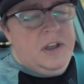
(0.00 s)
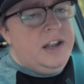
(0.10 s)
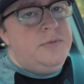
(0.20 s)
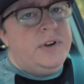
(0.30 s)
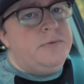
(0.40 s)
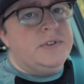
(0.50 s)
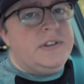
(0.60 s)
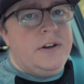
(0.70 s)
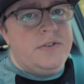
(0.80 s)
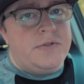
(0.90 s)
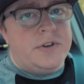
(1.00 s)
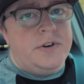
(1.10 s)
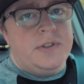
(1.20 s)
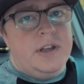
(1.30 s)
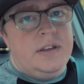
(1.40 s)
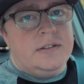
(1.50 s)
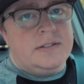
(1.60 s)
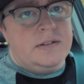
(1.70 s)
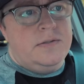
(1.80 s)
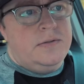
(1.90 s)
Anybody will tell you though that
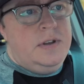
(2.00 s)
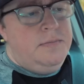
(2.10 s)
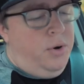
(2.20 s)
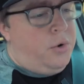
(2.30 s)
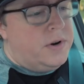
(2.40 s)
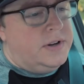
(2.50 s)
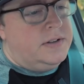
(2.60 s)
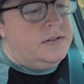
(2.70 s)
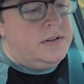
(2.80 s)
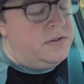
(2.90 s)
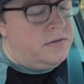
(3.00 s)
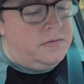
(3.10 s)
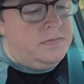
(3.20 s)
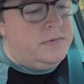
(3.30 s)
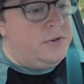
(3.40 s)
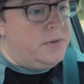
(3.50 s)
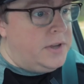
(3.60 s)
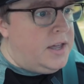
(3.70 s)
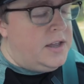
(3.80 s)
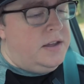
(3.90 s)
it's important to
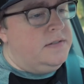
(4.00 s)
create,